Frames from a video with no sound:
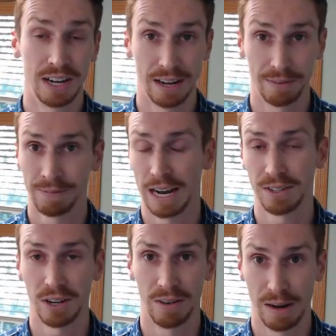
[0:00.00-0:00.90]
and
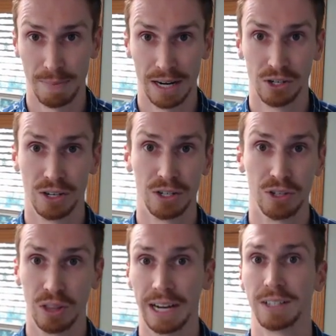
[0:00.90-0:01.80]
as I already mentioned,
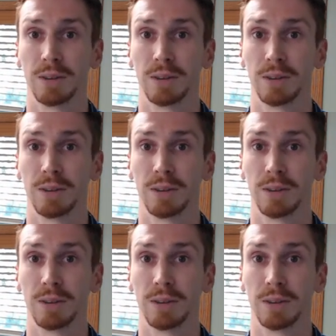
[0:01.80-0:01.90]
you'd like